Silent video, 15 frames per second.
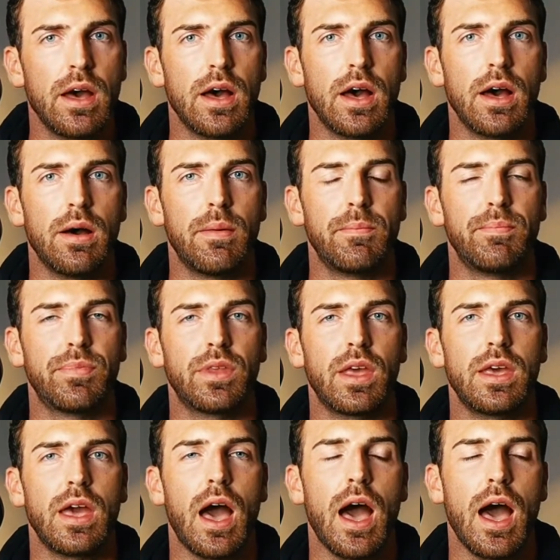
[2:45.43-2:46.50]

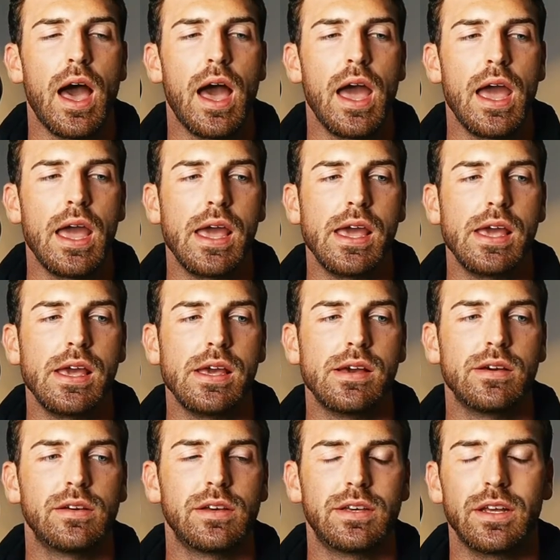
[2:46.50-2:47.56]
I
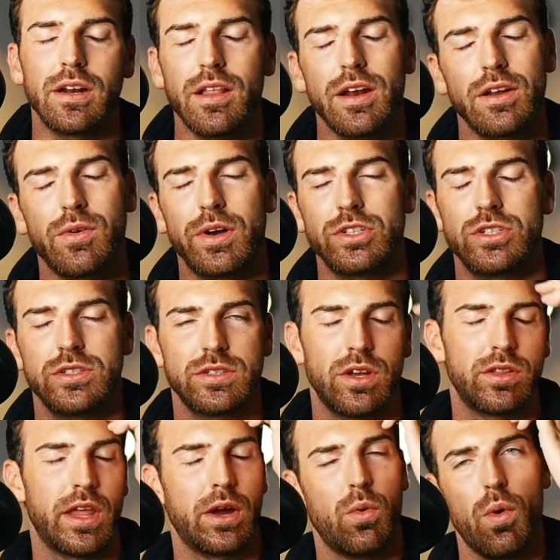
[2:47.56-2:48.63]
get a lot of questions
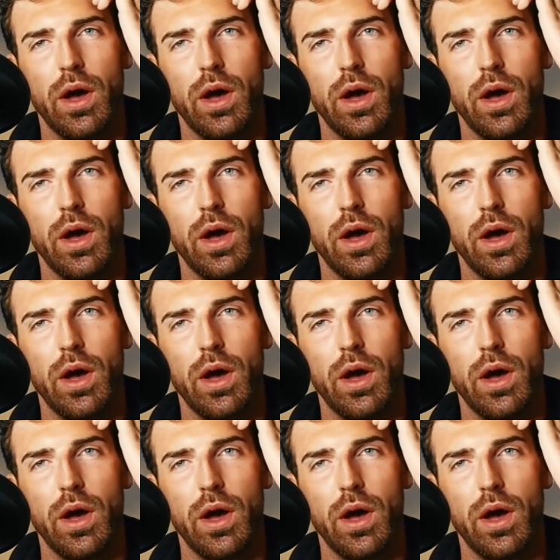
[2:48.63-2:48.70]
on like,